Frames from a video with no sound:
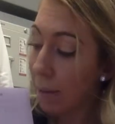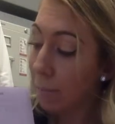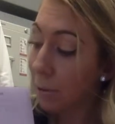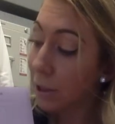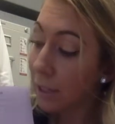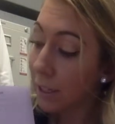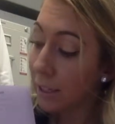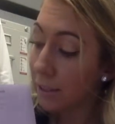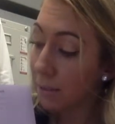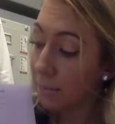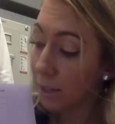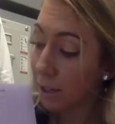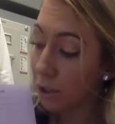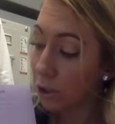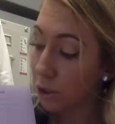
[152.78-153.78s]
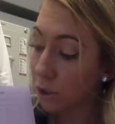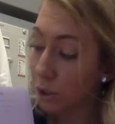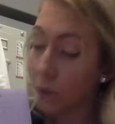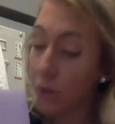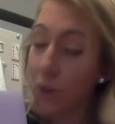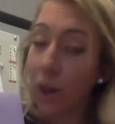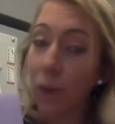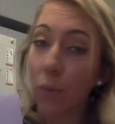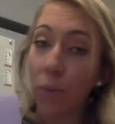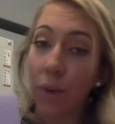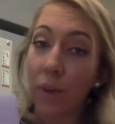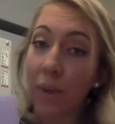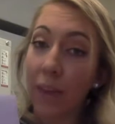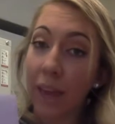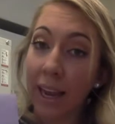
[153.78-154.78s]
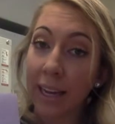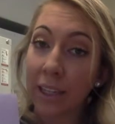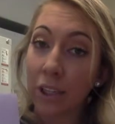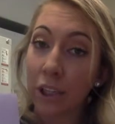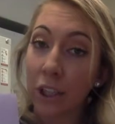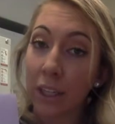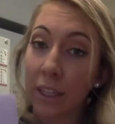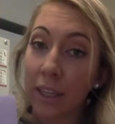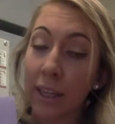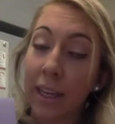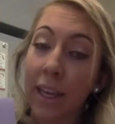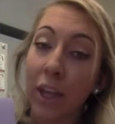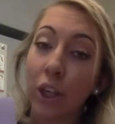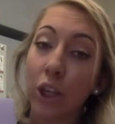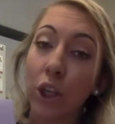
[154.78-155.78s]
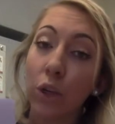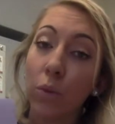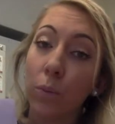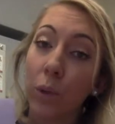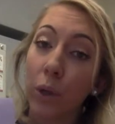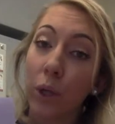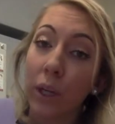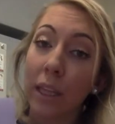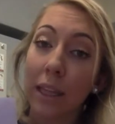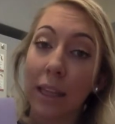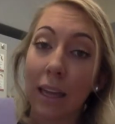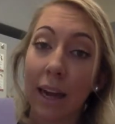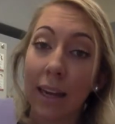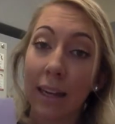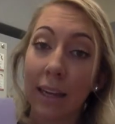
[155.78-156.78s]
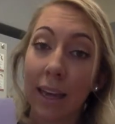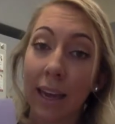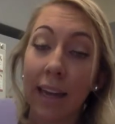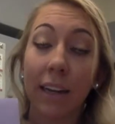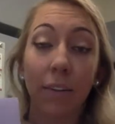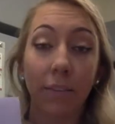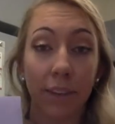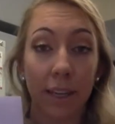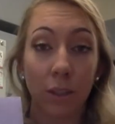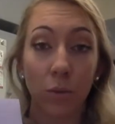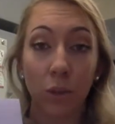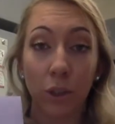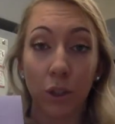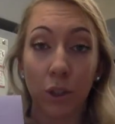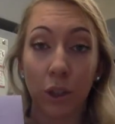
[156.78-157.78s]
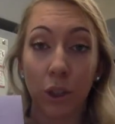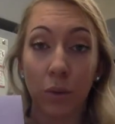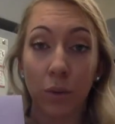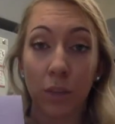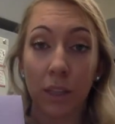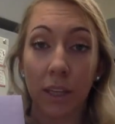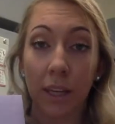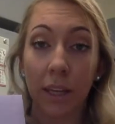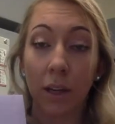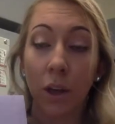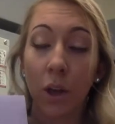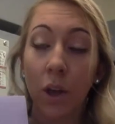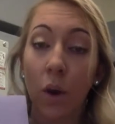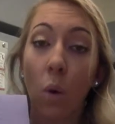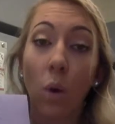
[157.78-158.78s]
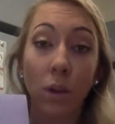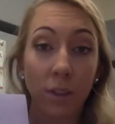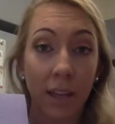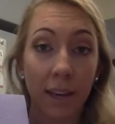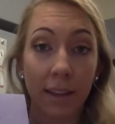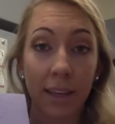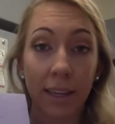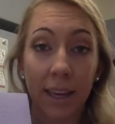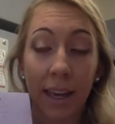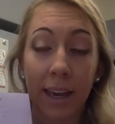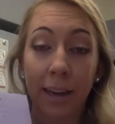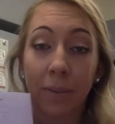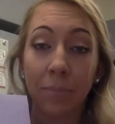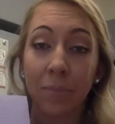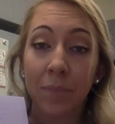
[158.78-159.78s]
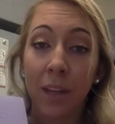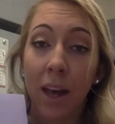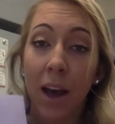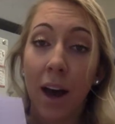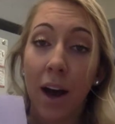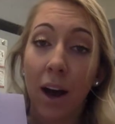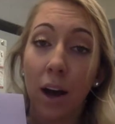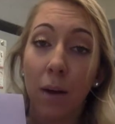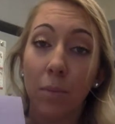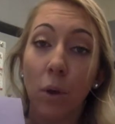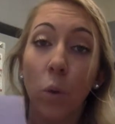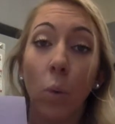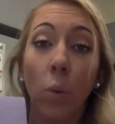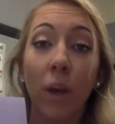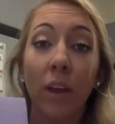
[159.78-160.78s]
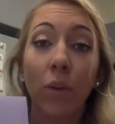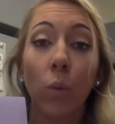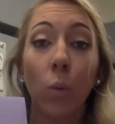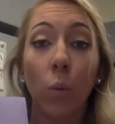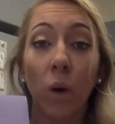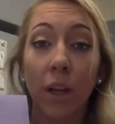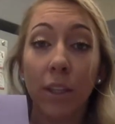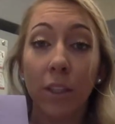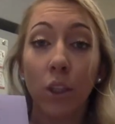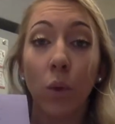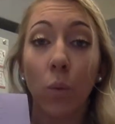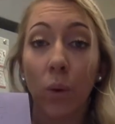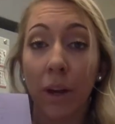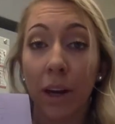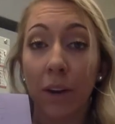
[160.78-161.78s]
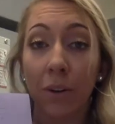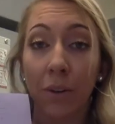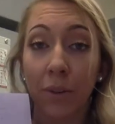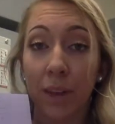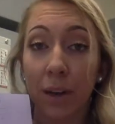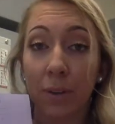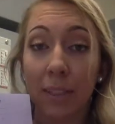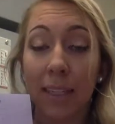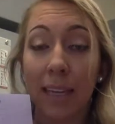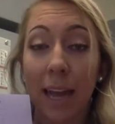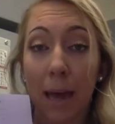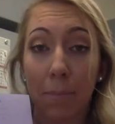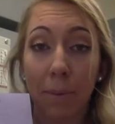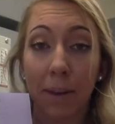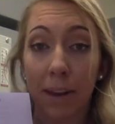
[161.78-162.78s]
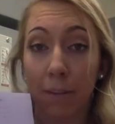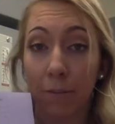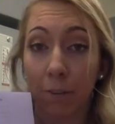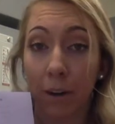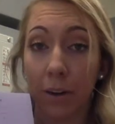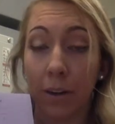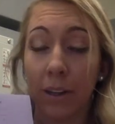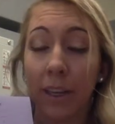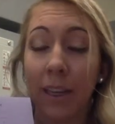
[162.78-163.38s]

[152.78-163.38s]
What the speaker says: Please make sure that with the agent, you put lidocaine, if that's what you're using, or xylocaine, with 1 to 100,000 epinephrine.